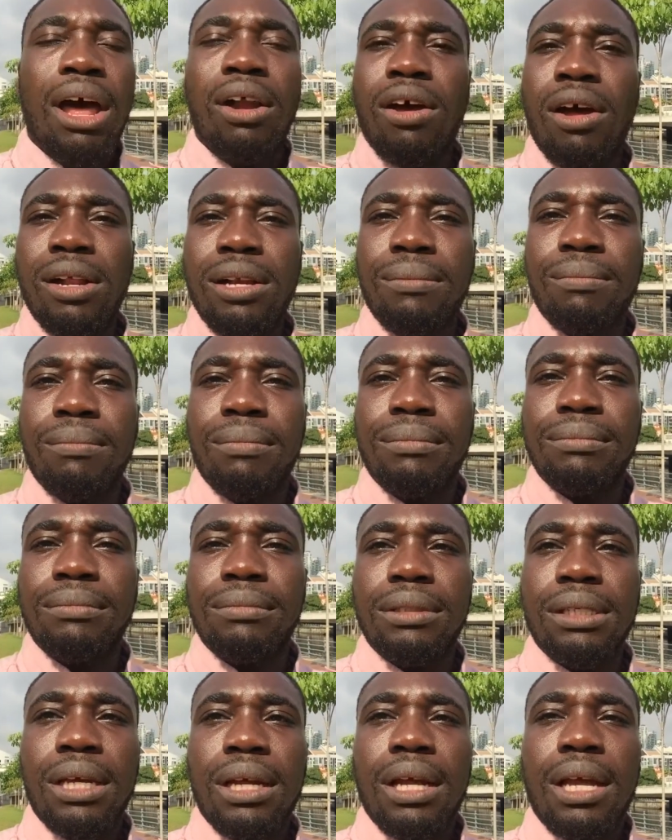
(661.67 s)
out on?
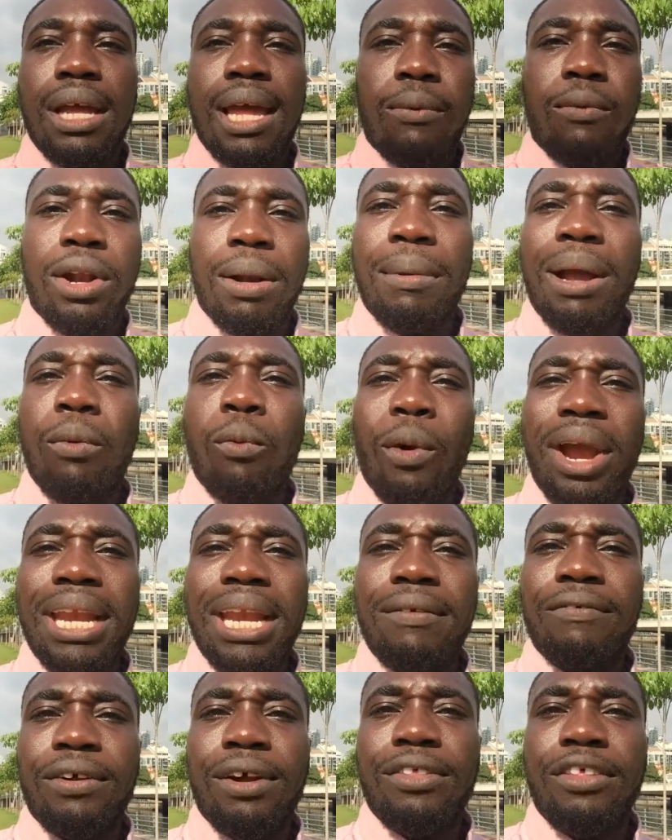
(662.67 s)
And what am I
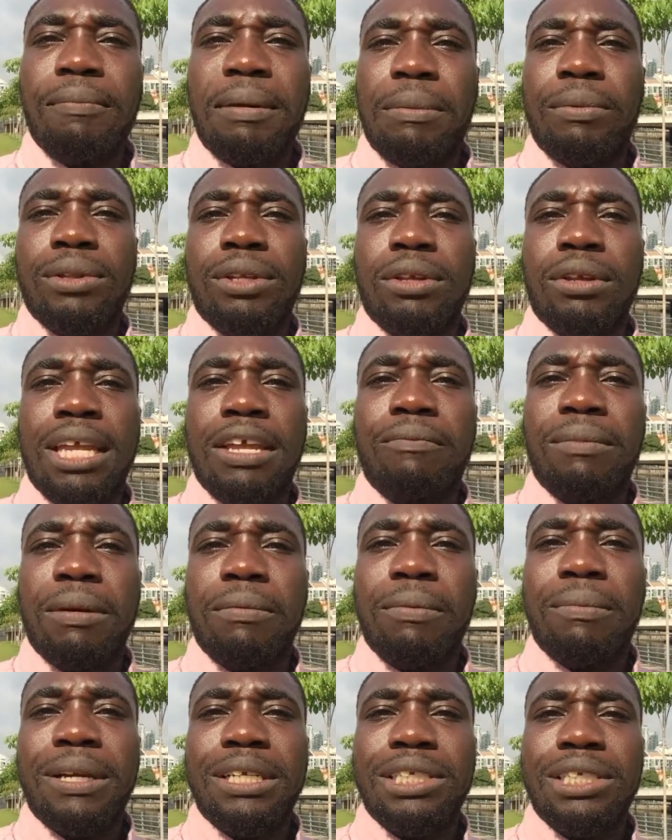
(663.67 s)
waiting for other people to give
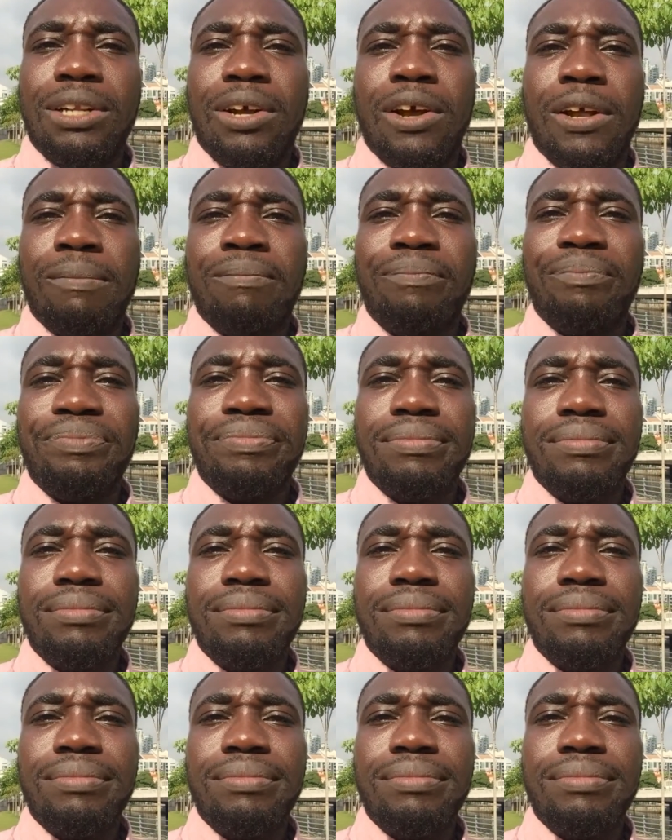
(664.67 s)
me permission on?